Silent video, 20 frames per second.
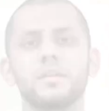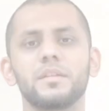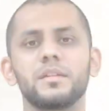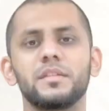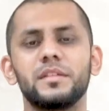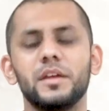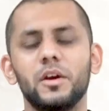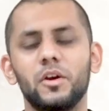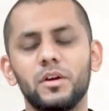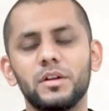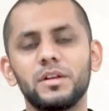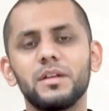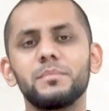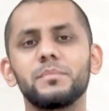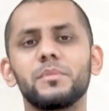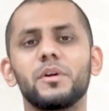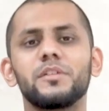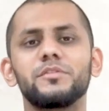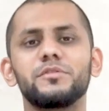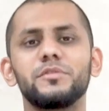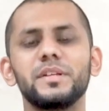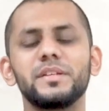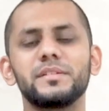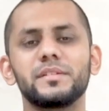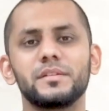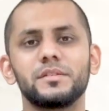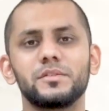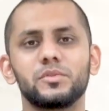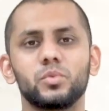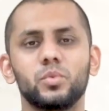There are a number of
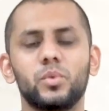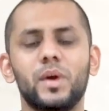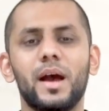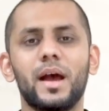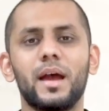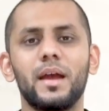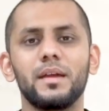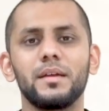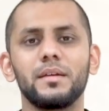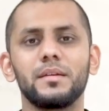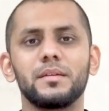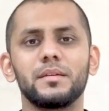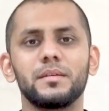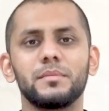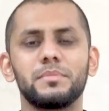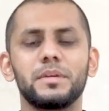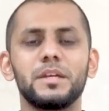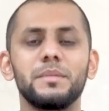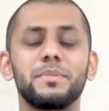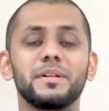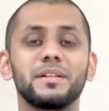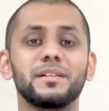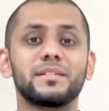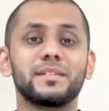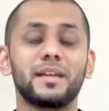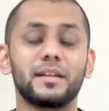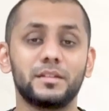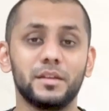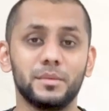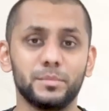reasons why people
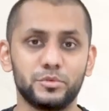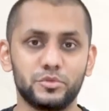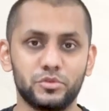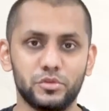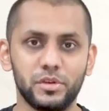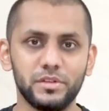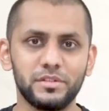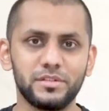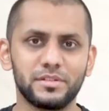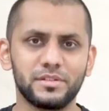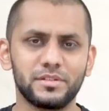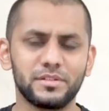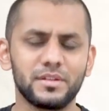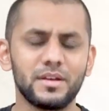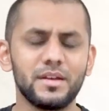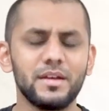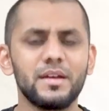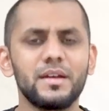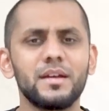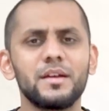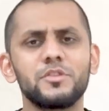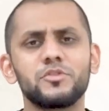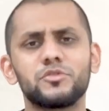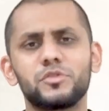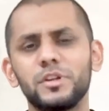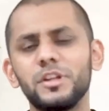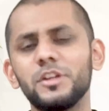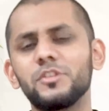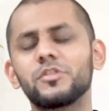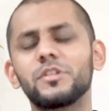set up trusts.
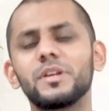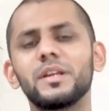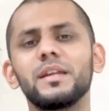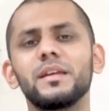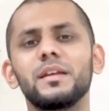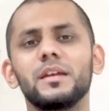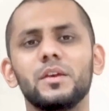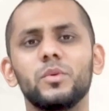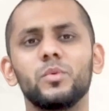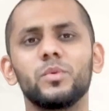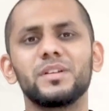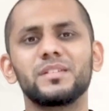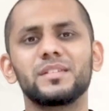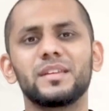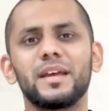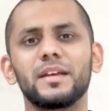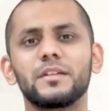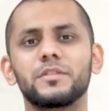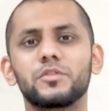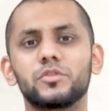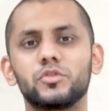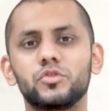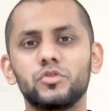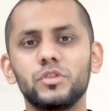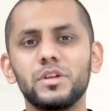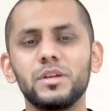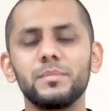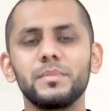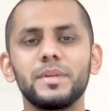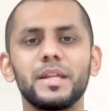Traditionally, it was an
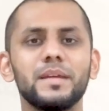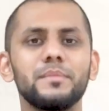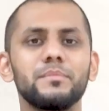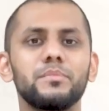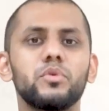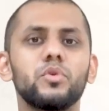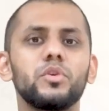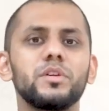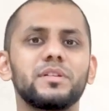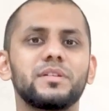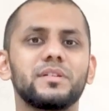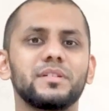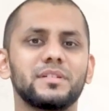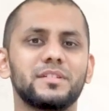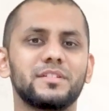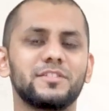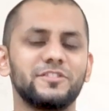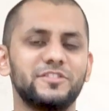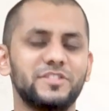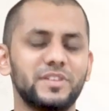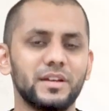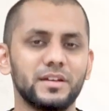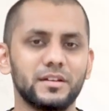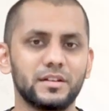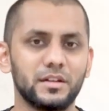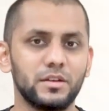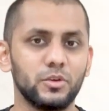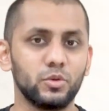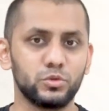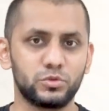extremely important
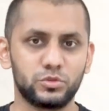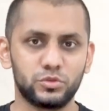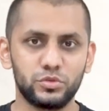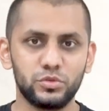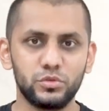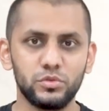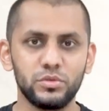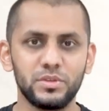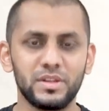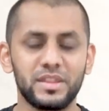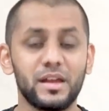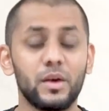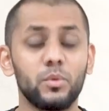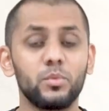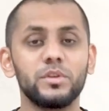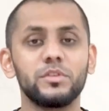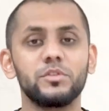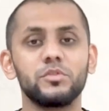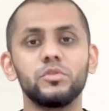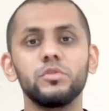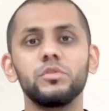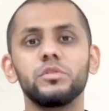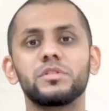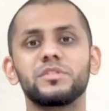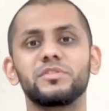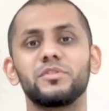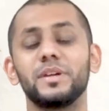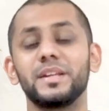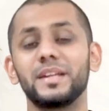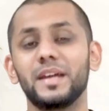vehicle or tool that was
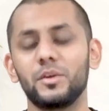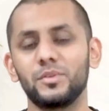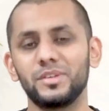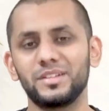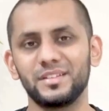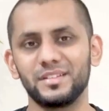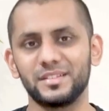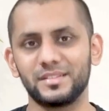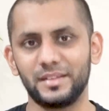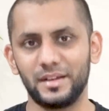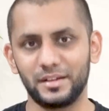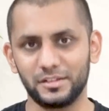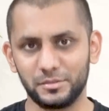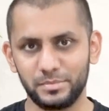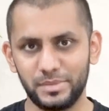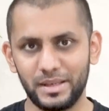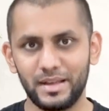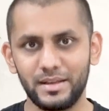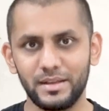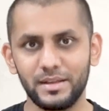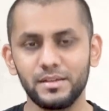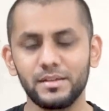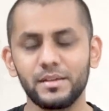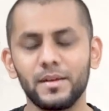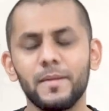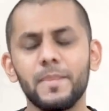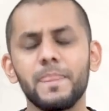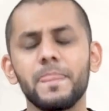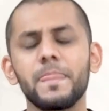used for inheritance tax planning.